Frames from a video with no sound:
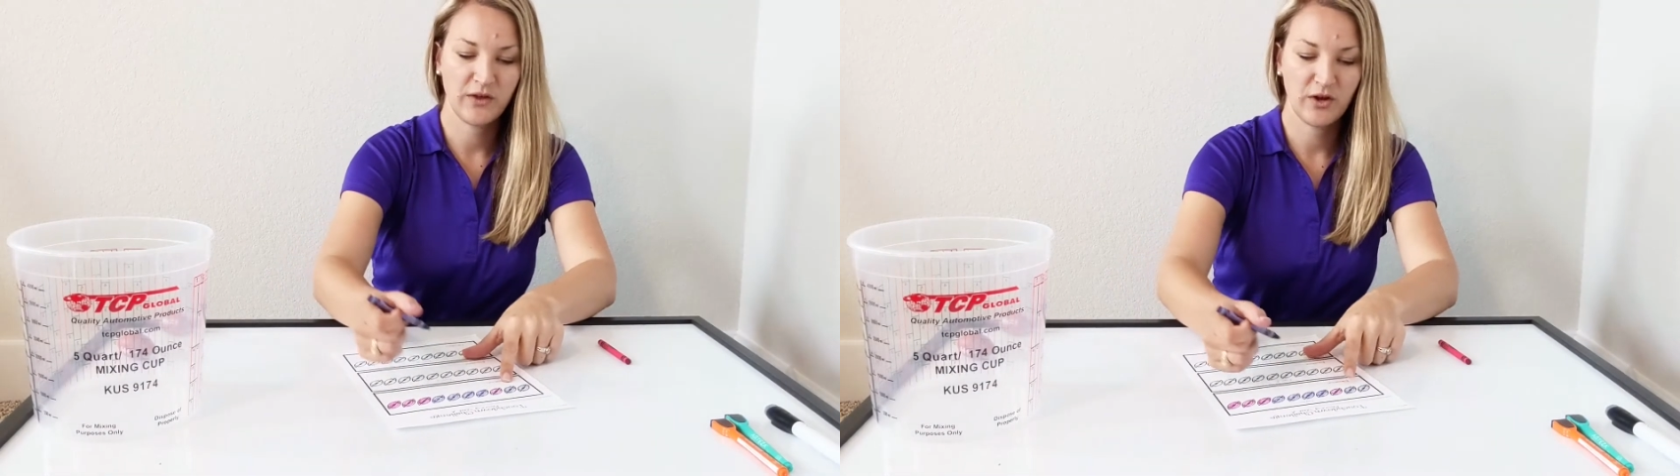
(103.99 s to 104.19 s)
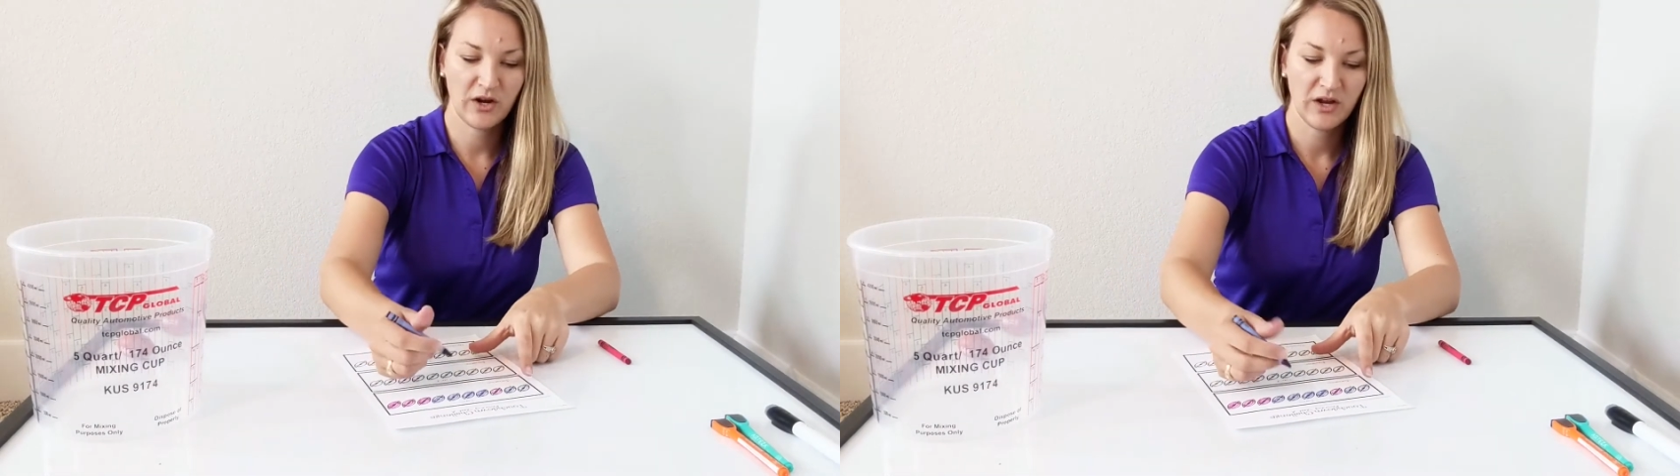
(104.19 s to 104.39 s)

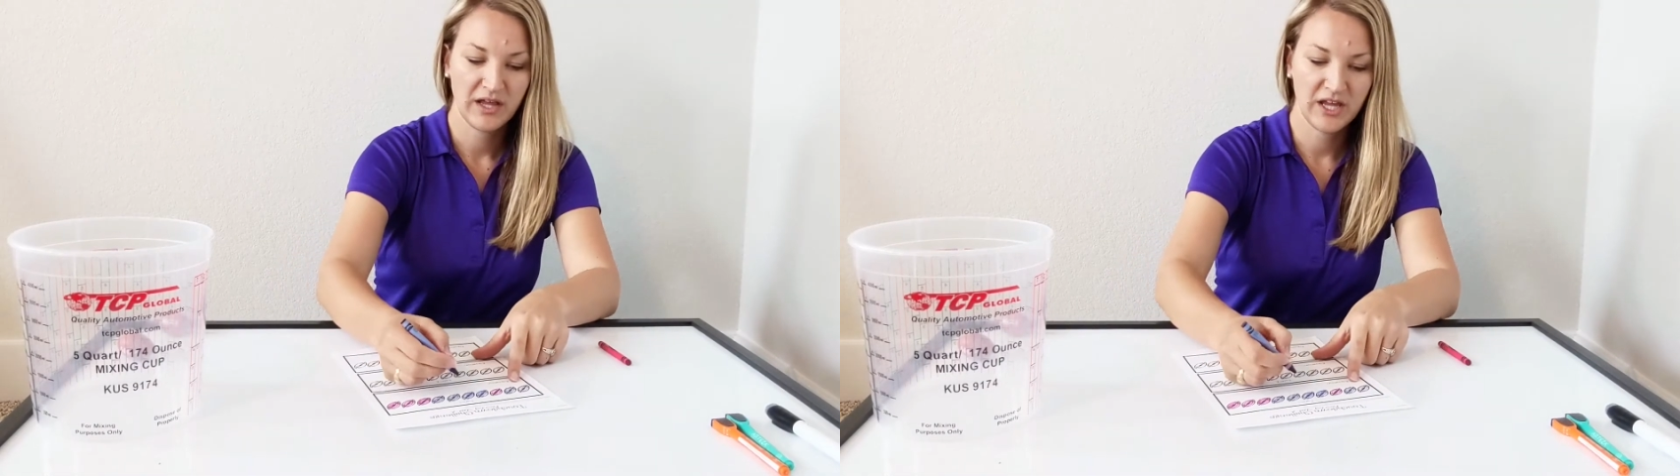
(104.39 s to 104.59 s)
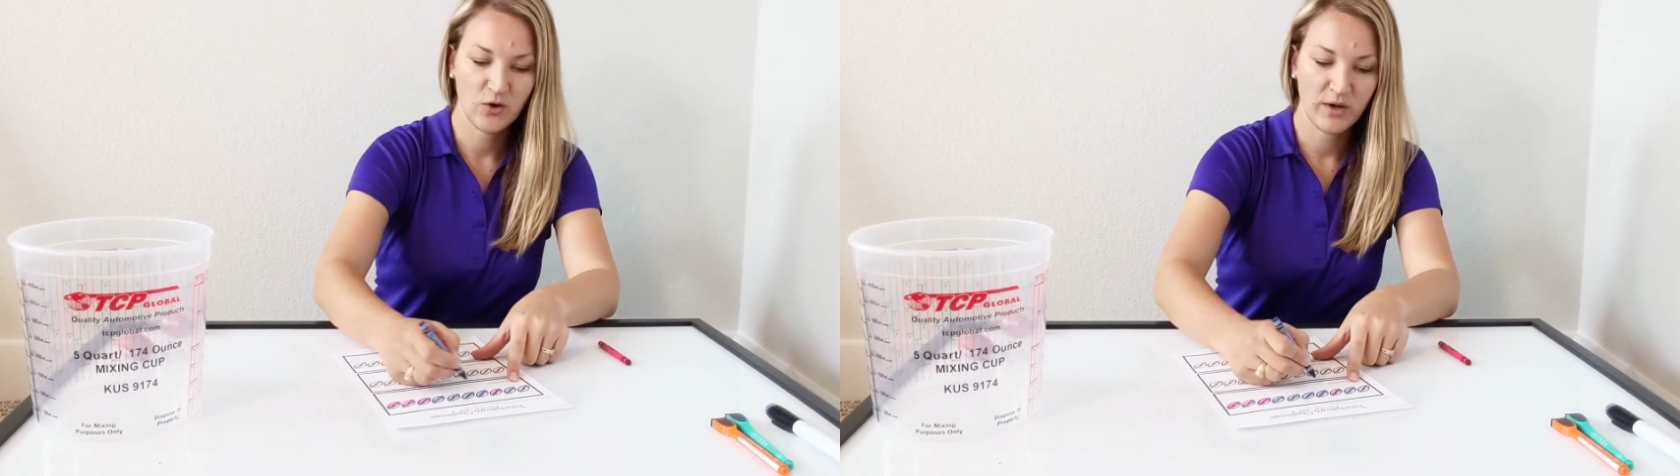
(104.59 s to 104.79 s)
their
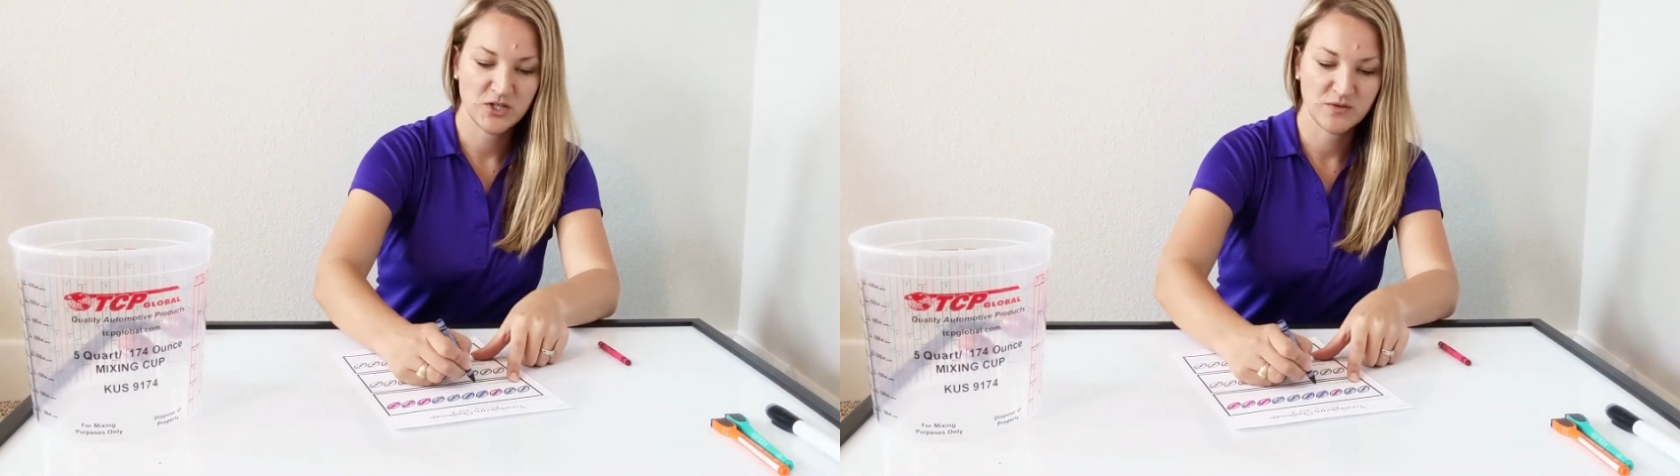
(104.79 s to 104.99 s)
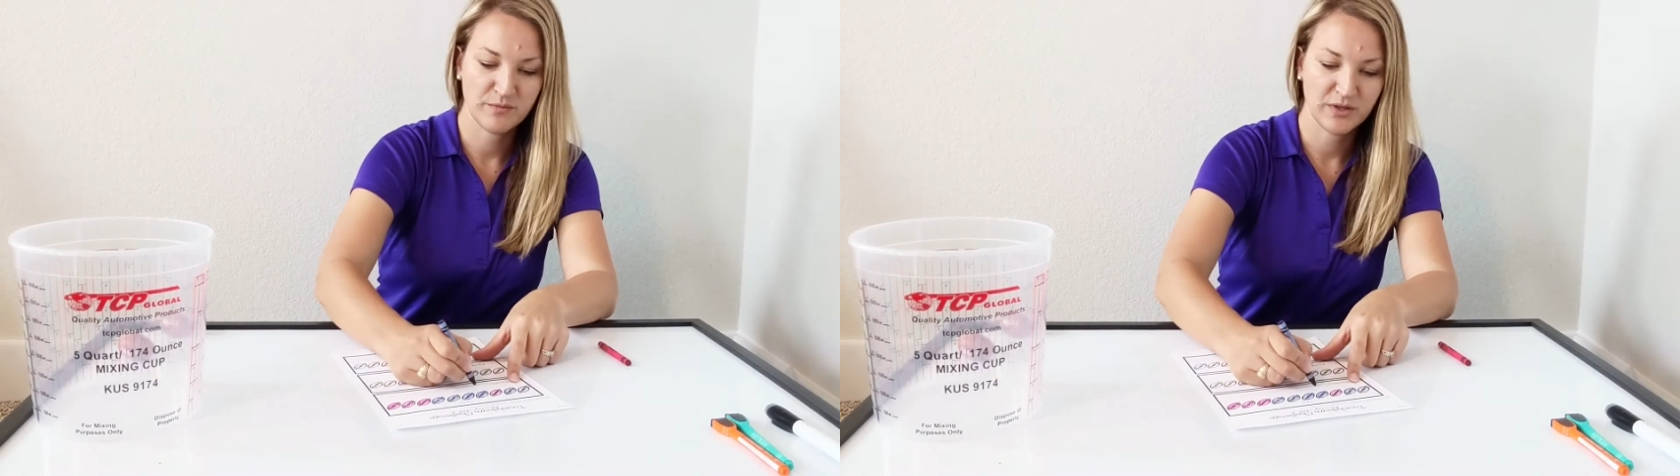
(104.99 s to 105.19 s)

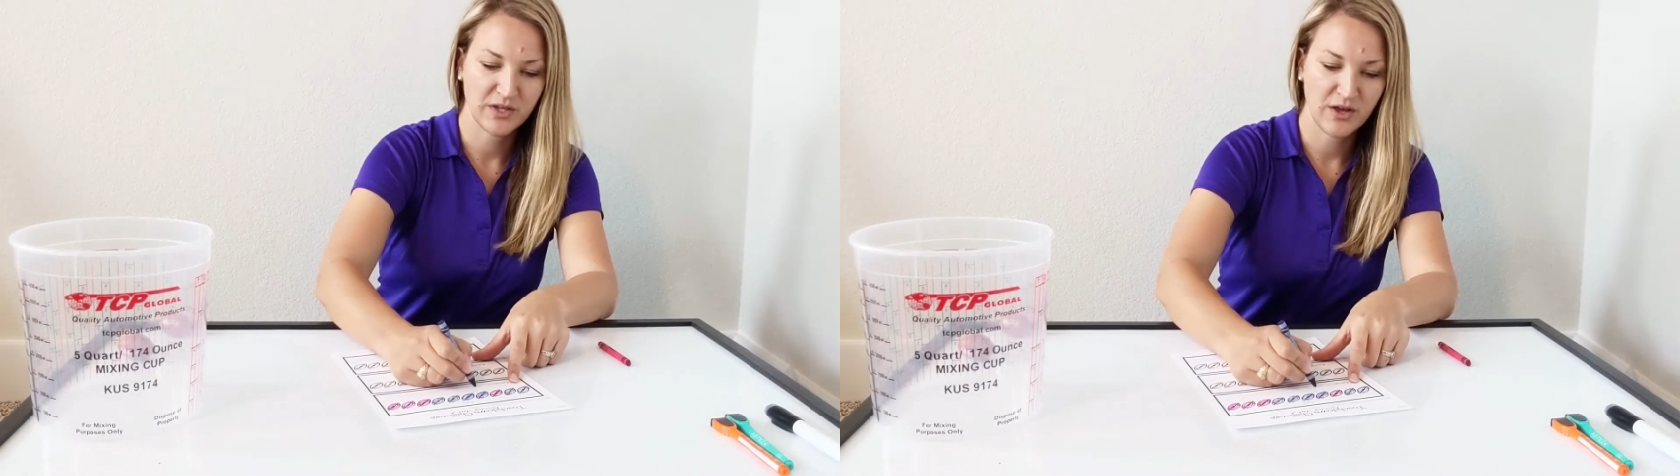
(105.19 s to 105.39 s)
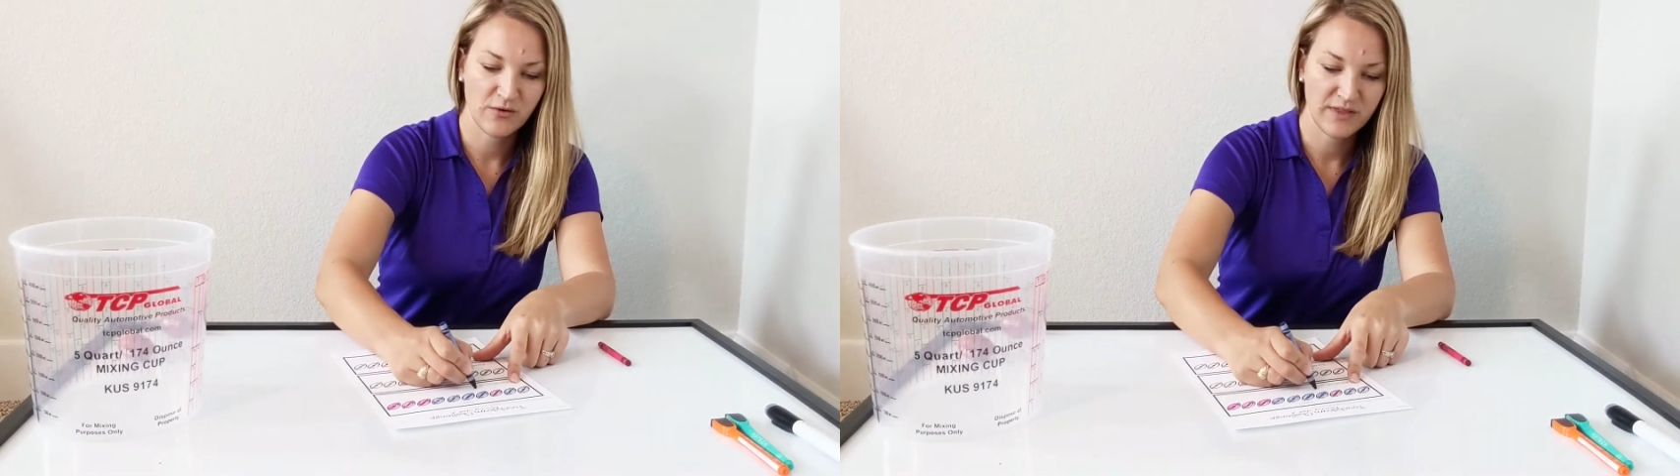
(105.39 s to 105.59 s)
equation below,